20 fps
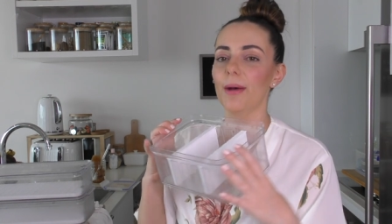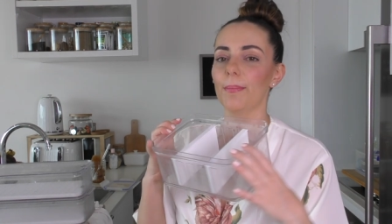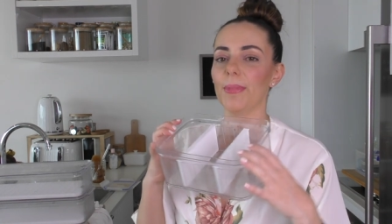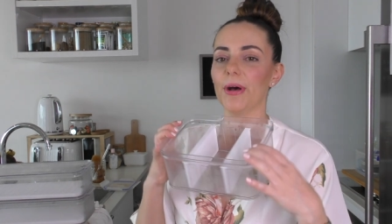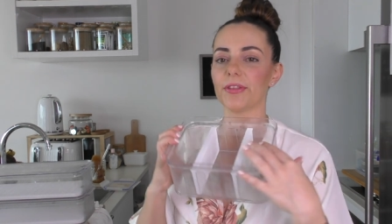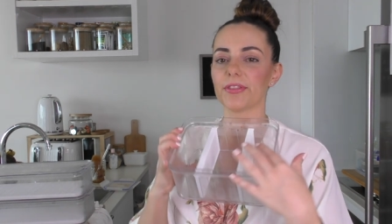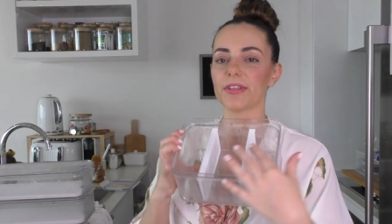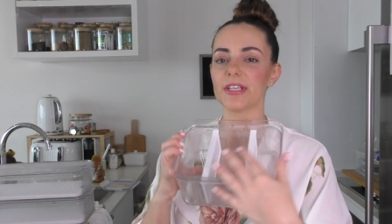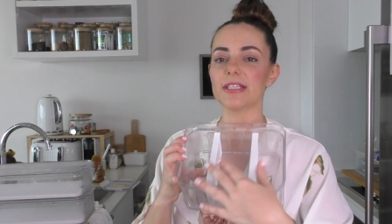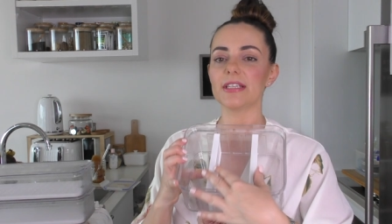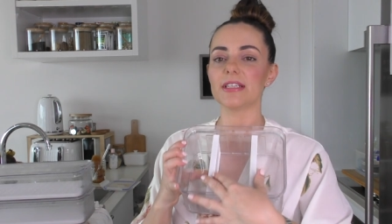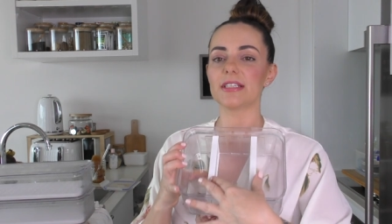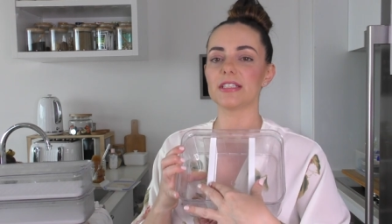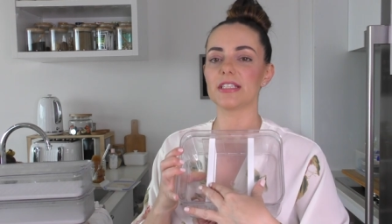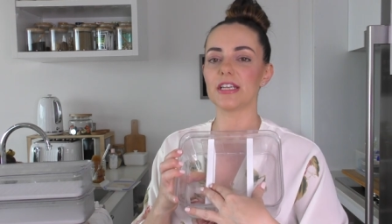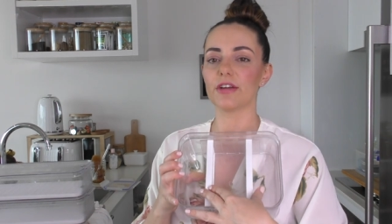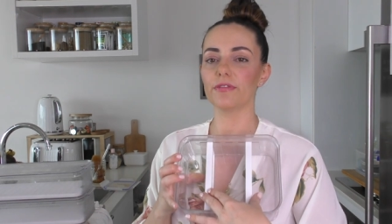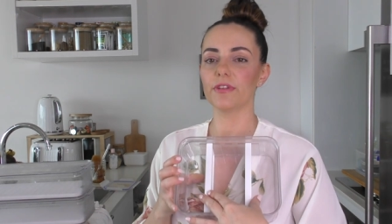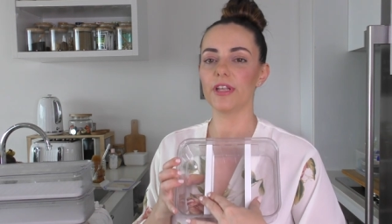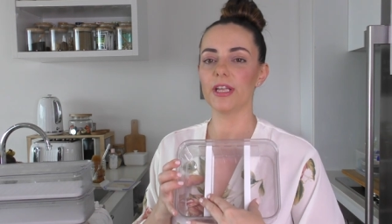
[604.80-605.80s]
but this is
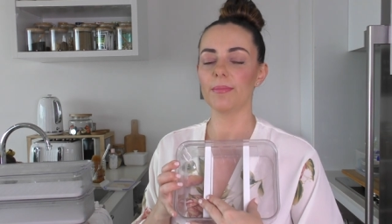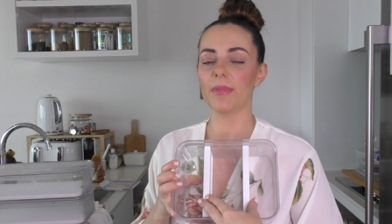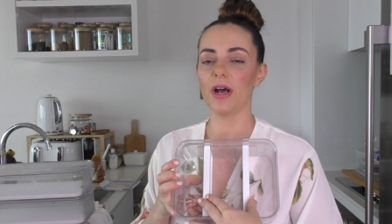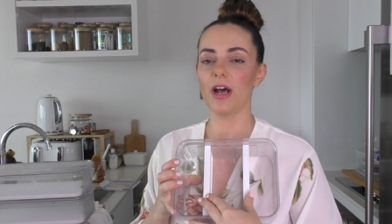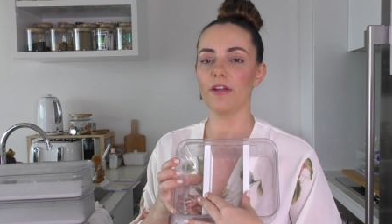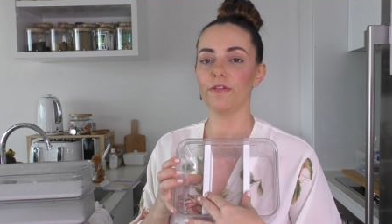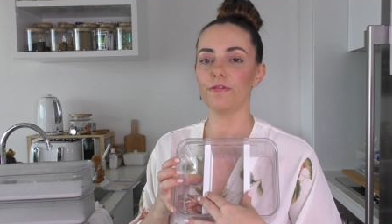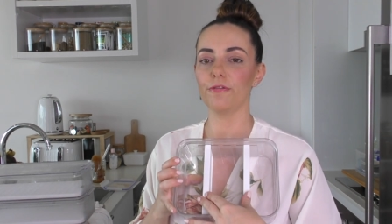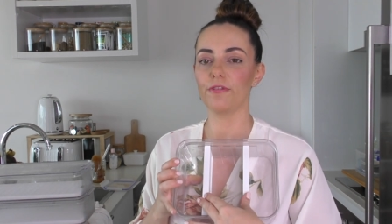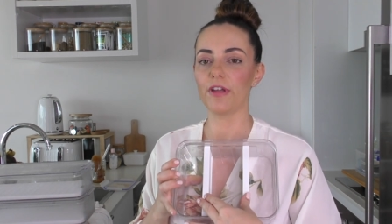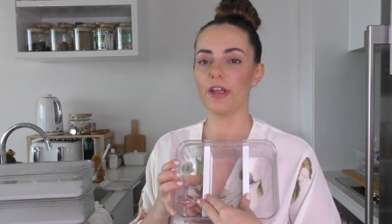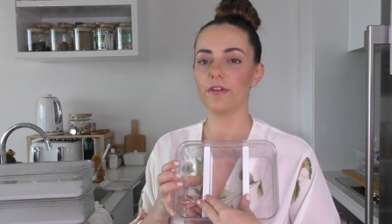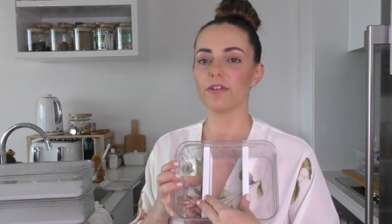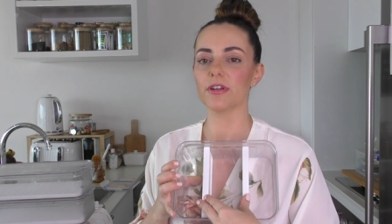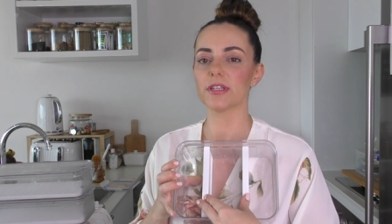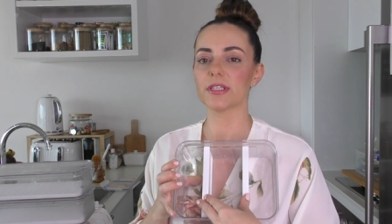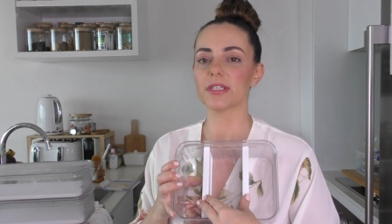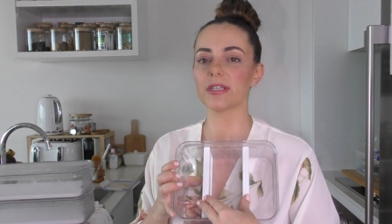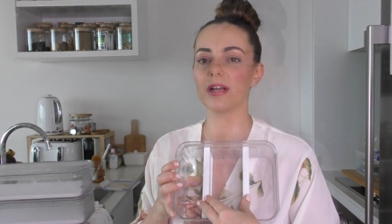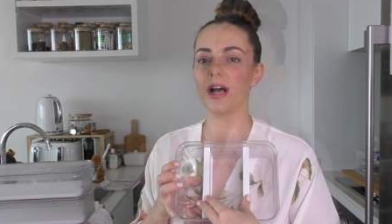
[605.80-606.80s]
definitely my
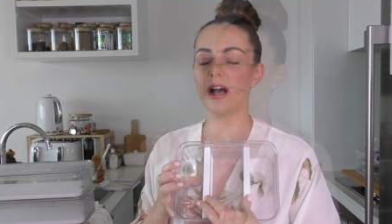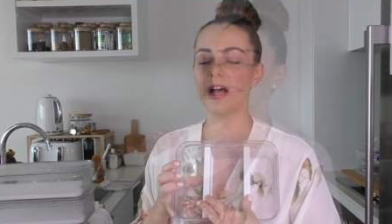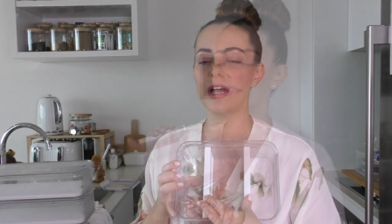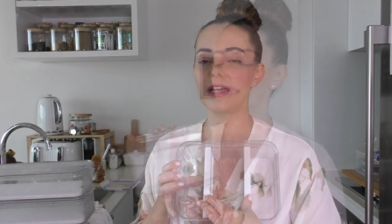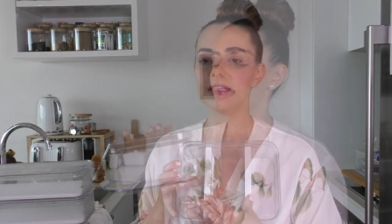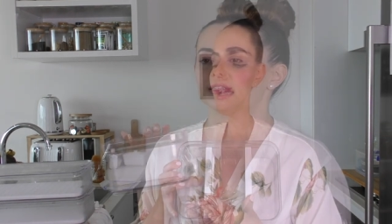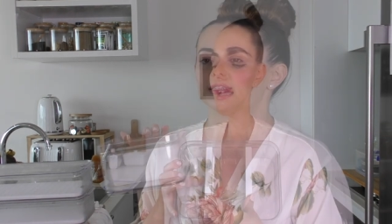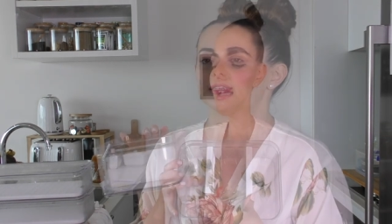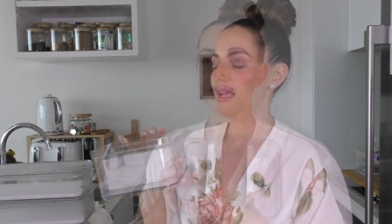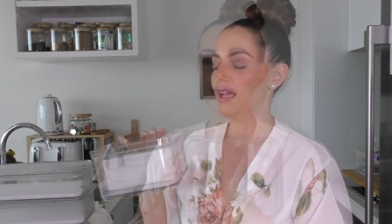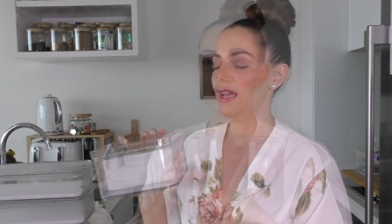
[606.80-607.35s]
favorite size